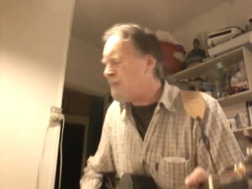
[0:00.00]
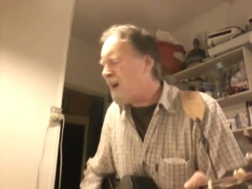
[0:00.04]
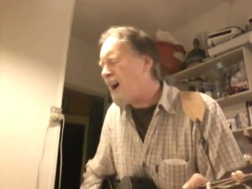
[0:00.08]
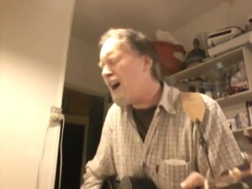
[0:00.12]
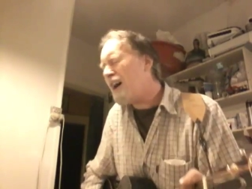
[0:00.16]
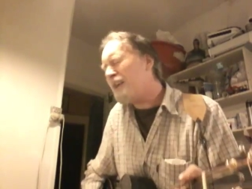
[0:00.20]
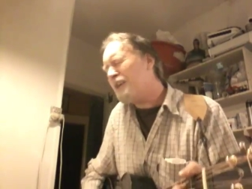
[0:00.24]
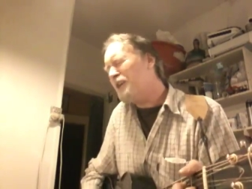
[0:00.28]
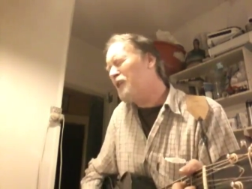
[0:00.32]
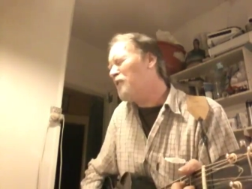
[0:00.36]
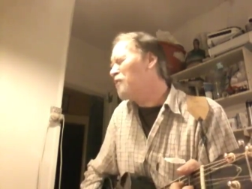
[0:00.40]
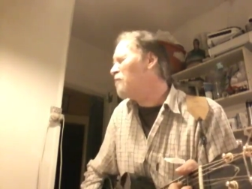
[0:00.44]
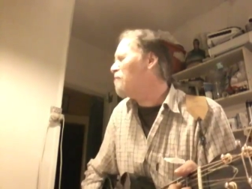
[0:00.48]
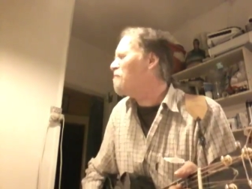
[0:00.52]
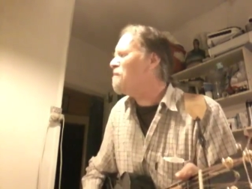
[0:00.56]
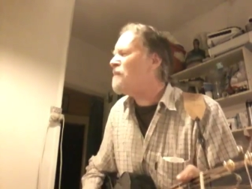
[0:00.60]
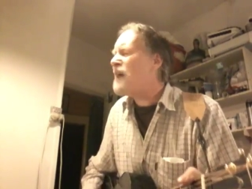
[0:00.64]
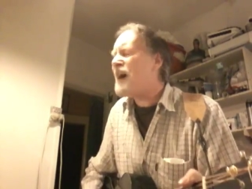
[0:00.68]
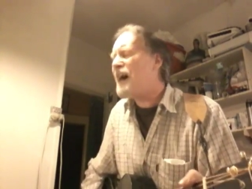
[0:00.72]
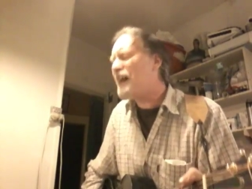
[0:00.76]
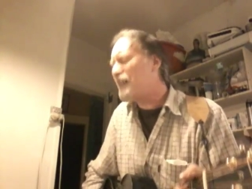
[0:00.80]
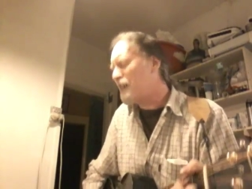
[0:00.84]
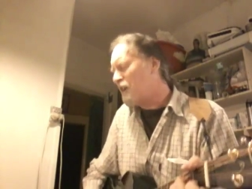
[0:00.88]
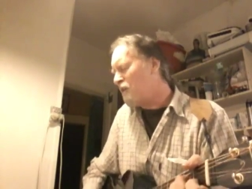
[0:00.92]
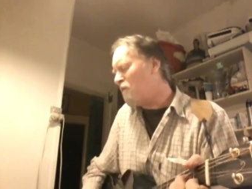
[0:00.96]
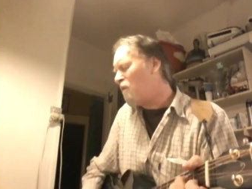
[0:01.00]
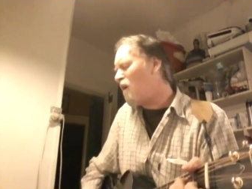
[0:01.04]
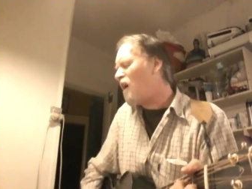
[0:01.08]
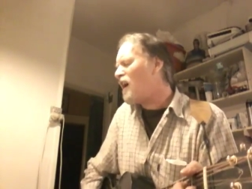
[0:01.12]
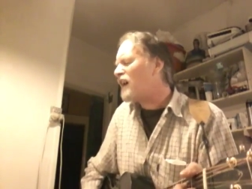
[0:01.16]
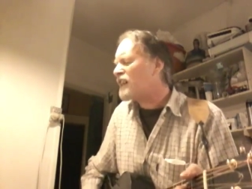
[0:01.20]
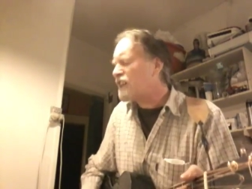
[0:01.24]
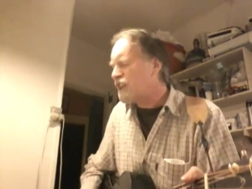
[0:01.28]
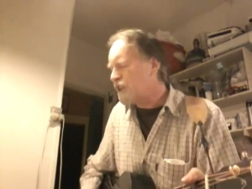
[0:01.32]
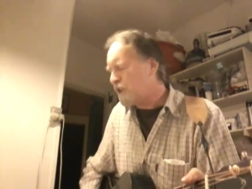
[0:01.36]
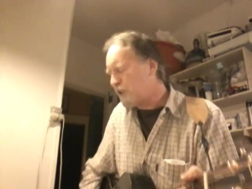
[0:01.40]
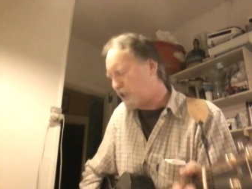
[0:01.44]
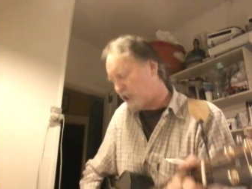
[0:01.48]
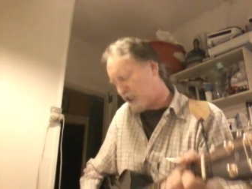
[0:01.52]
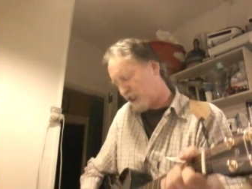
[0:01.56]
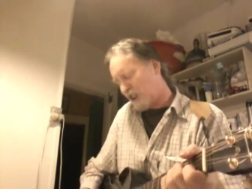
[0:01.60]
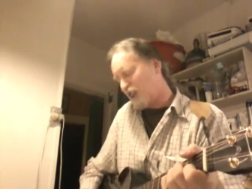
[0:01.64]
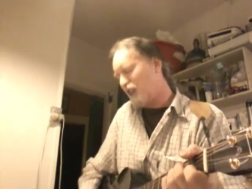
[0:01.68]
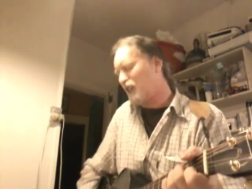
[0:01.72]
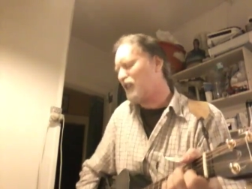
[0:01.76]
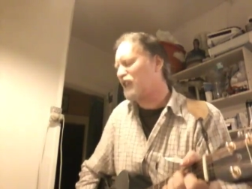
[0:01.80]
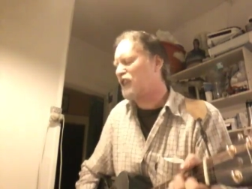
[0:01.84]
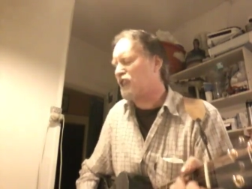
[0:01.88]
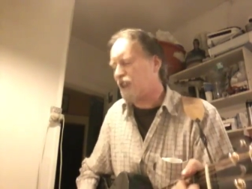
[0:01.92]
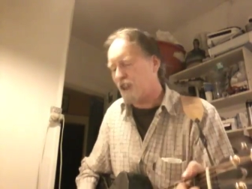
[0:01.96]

but no matter what you say,